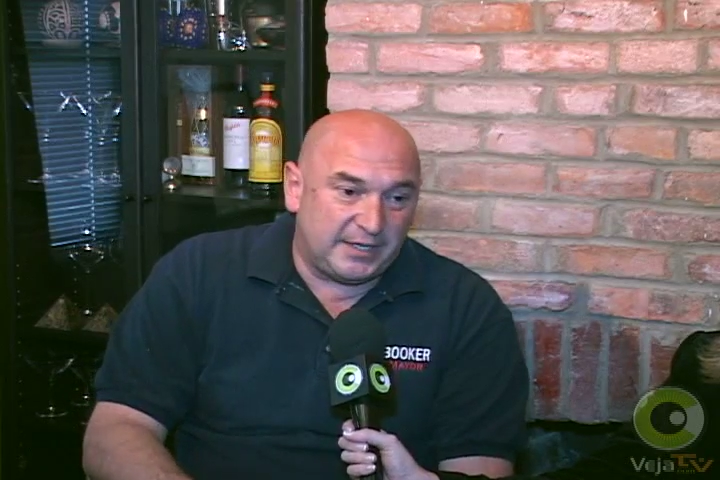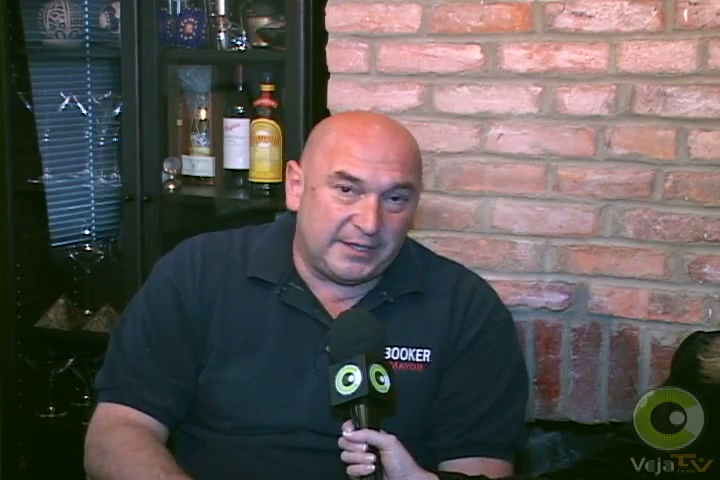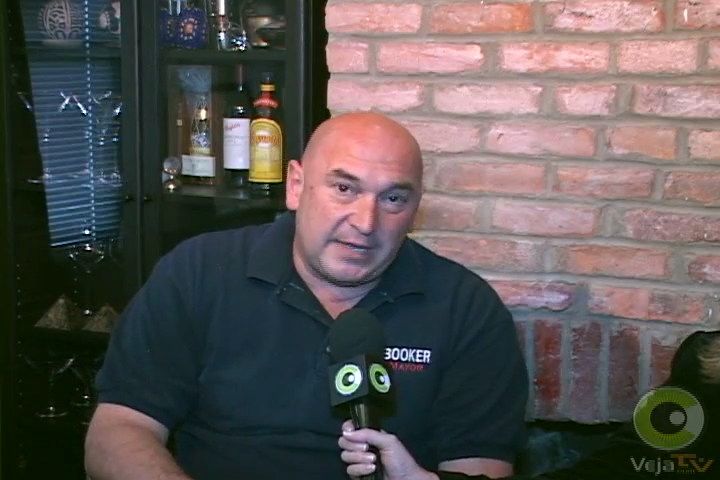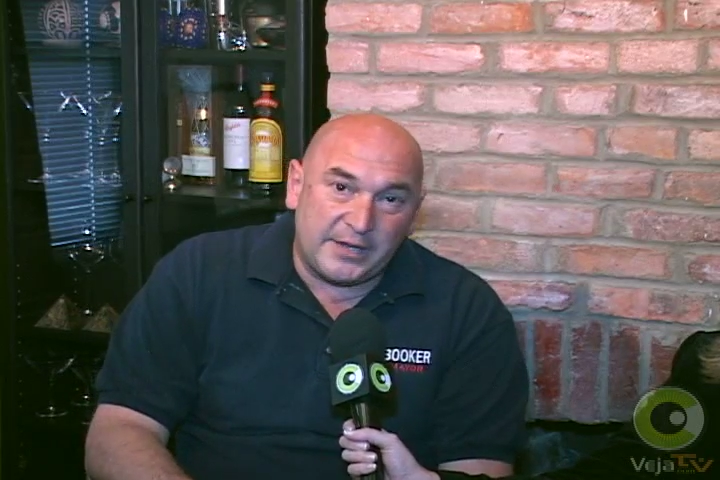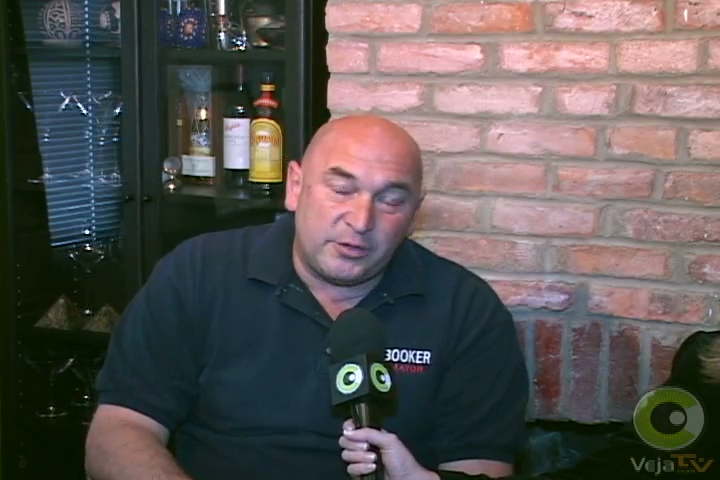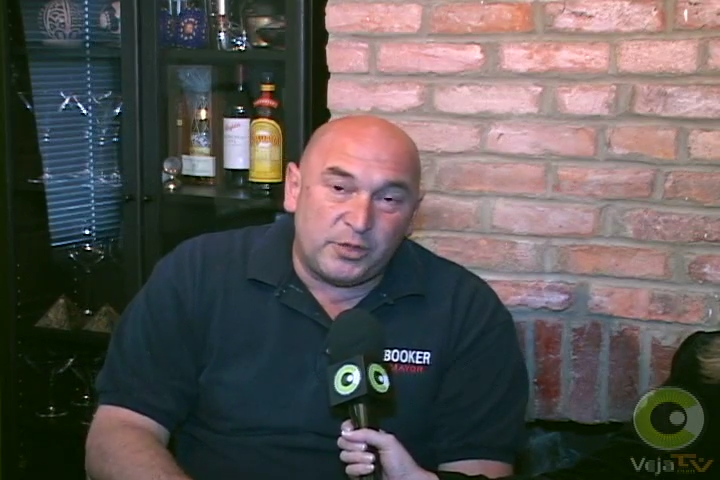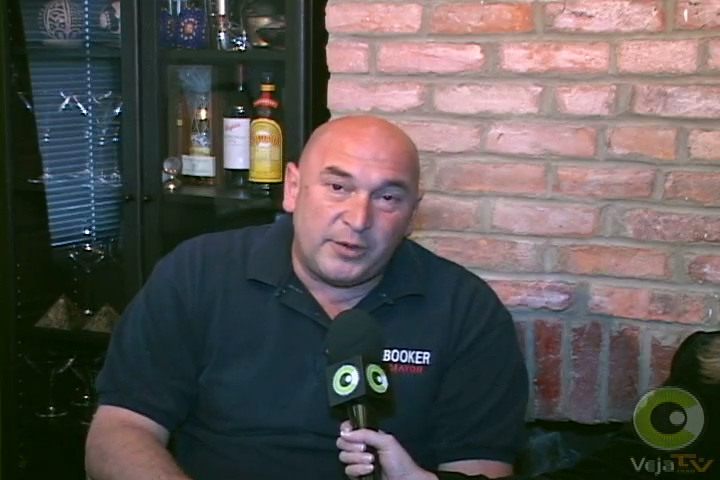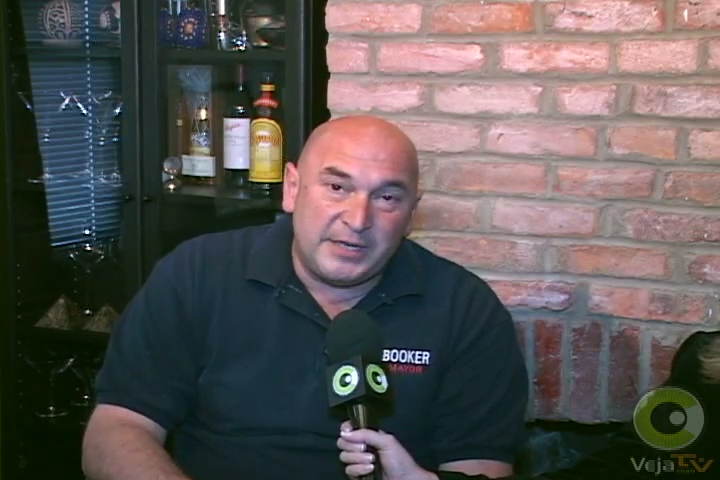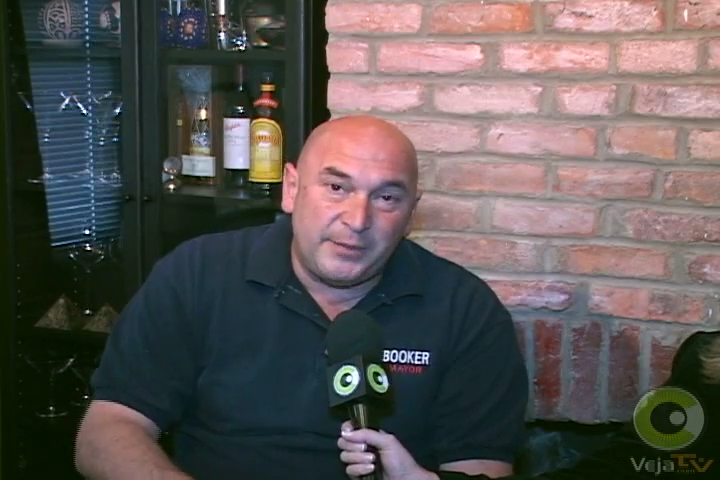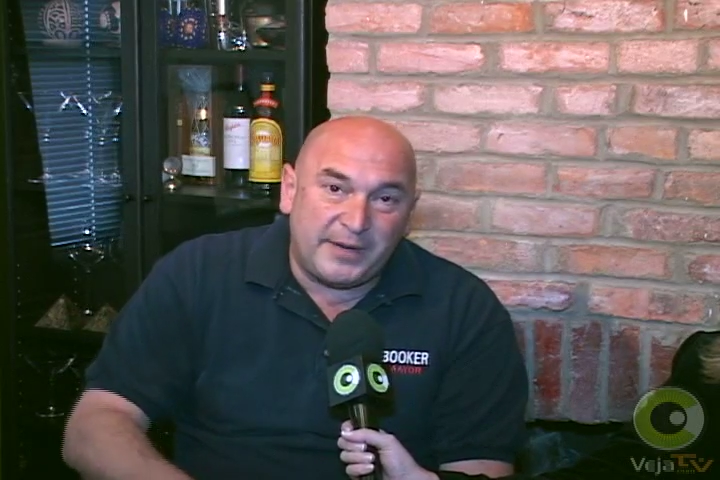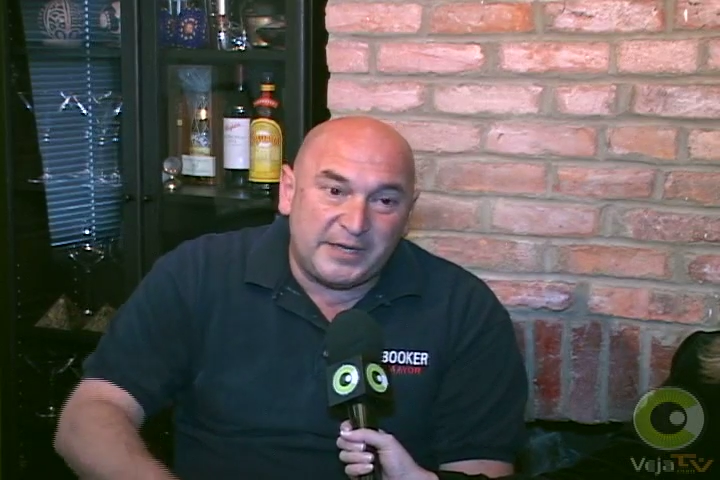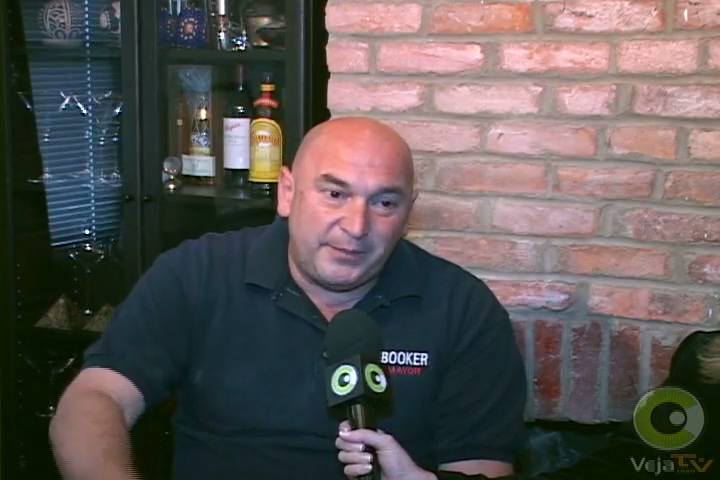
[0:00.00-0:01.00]
I don't know
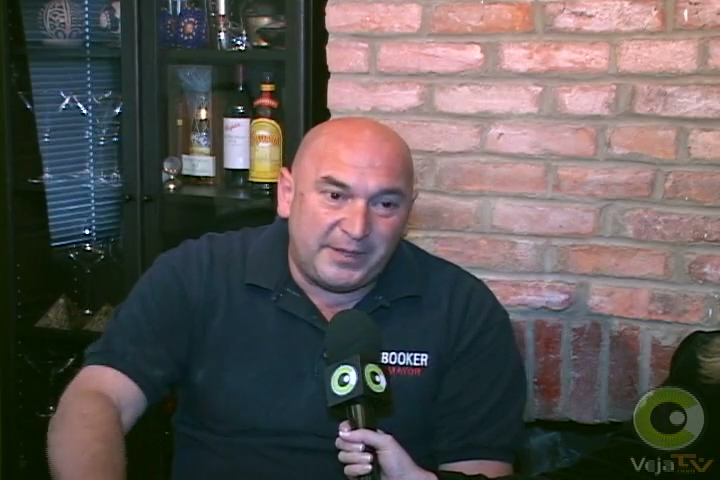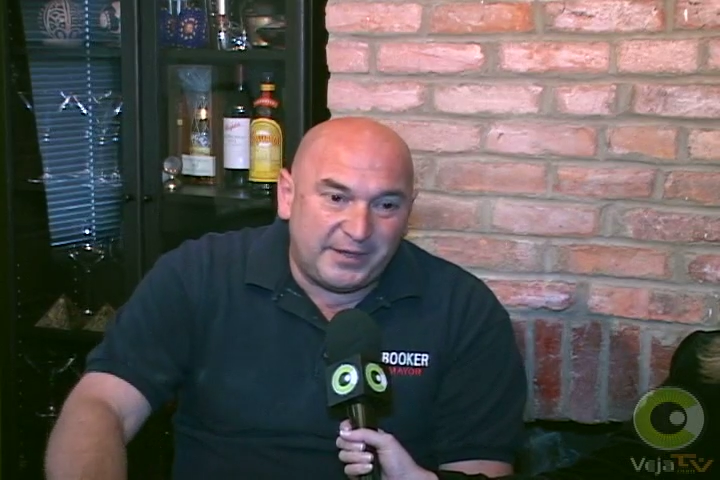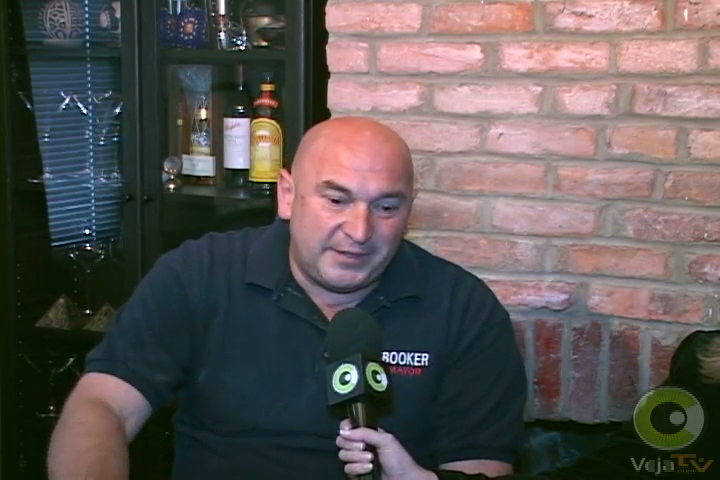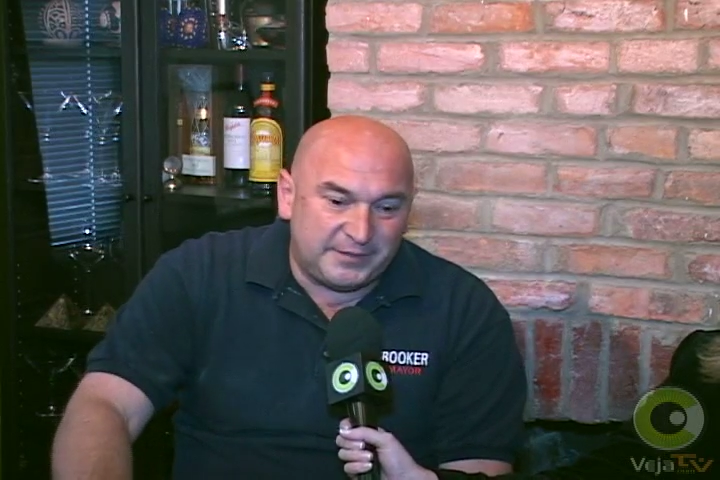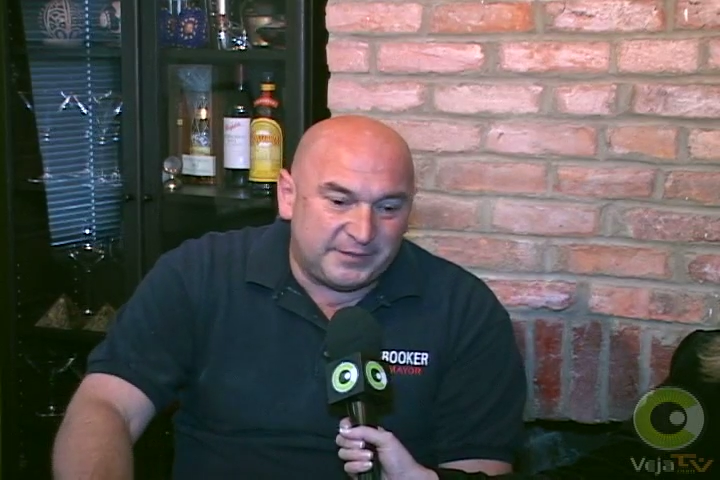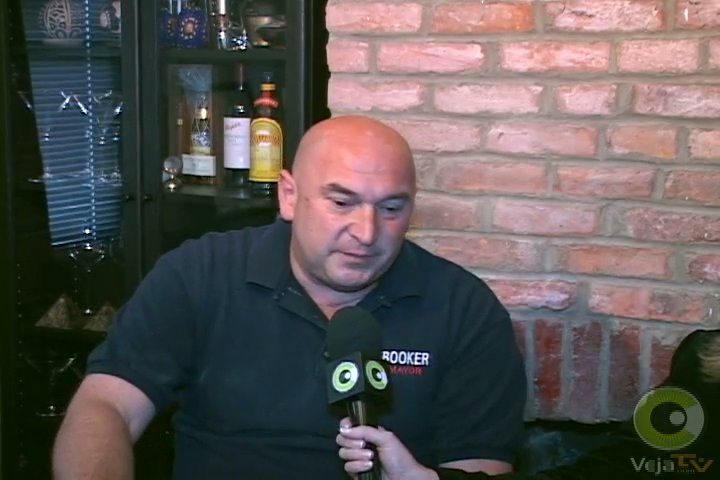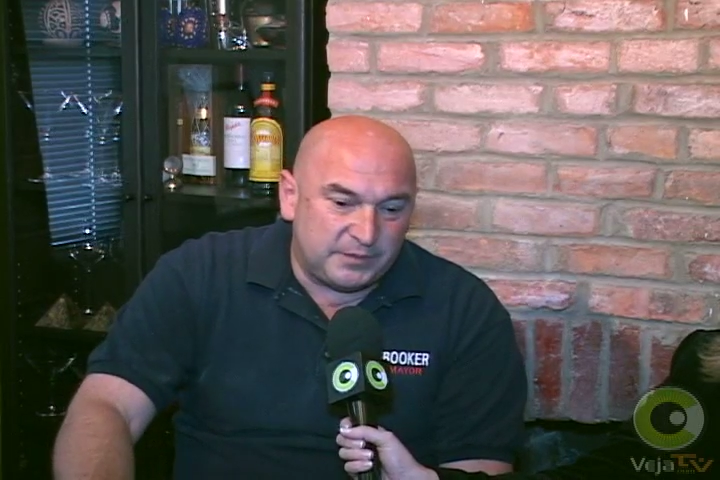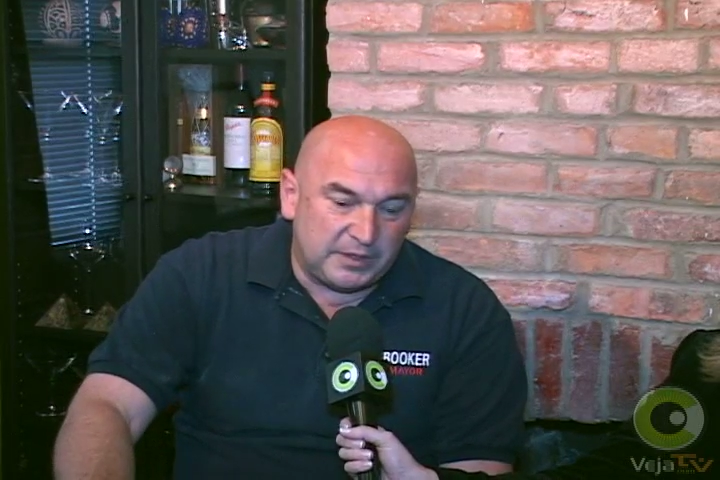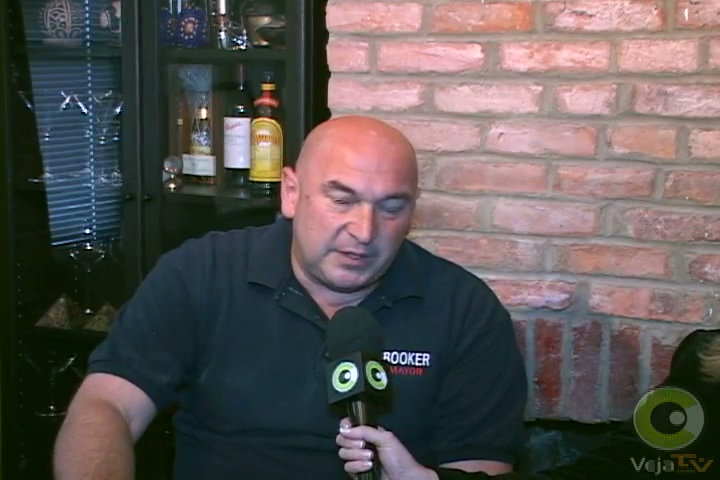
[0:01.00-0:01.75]
anybody better than